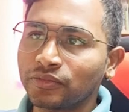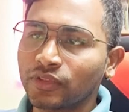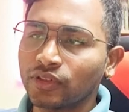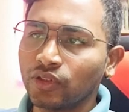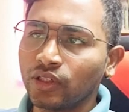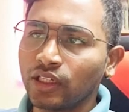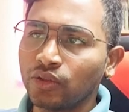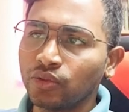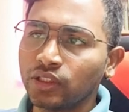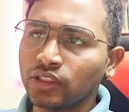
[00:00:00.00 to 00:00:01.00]
So you can
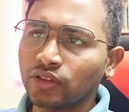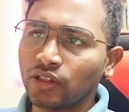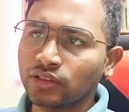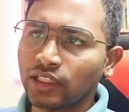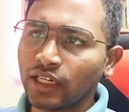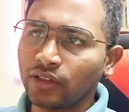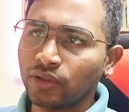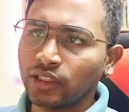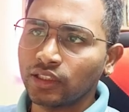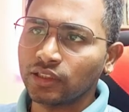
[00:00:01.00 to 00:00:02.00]
do this, or select
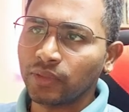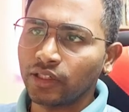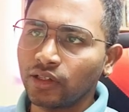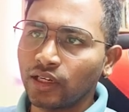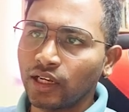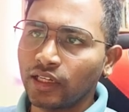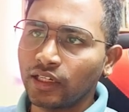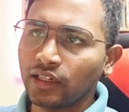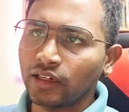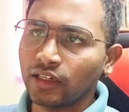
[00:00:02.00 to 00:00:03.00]
only this particular line
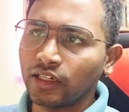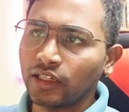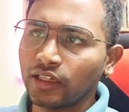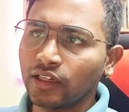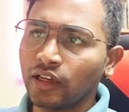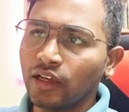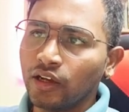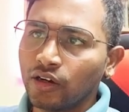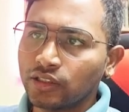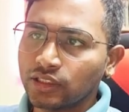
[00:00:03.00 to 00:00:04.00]
and run it here,
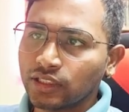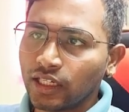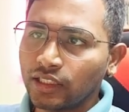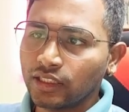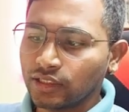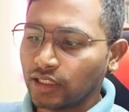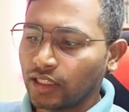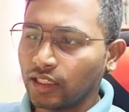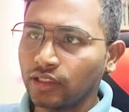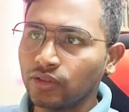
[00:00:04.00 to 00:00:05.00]
or just select this
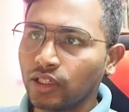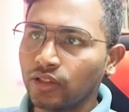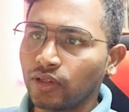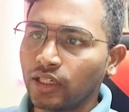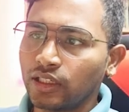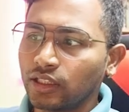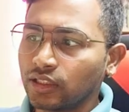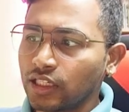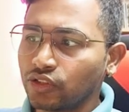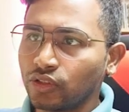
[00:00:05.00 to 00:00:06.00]
line and do control enter.
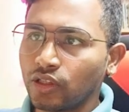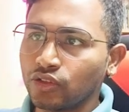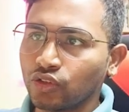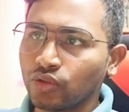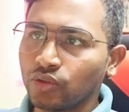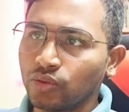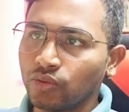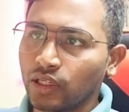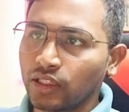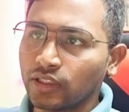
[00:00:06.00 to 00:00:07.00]
That should also
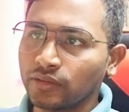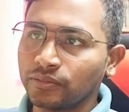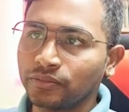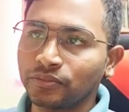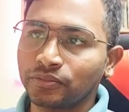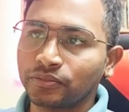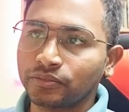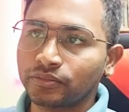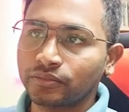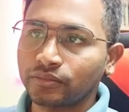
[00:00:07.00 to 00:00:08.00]
work.
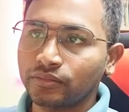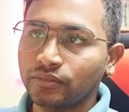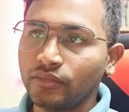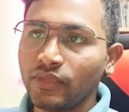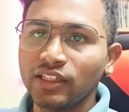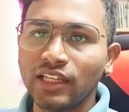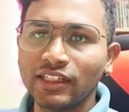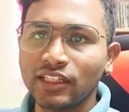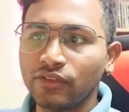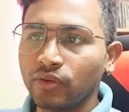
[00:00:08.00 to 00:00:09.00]

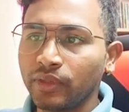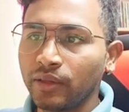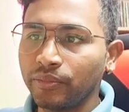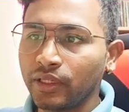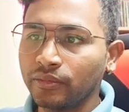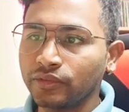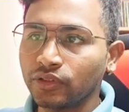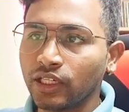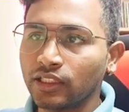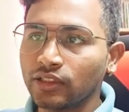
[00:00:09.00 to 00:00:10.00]
Select start from EMP,
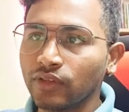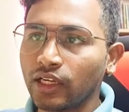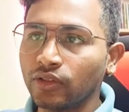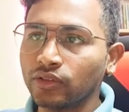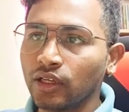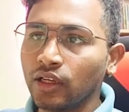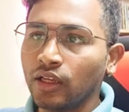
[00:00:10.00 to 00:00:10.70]
you get these values.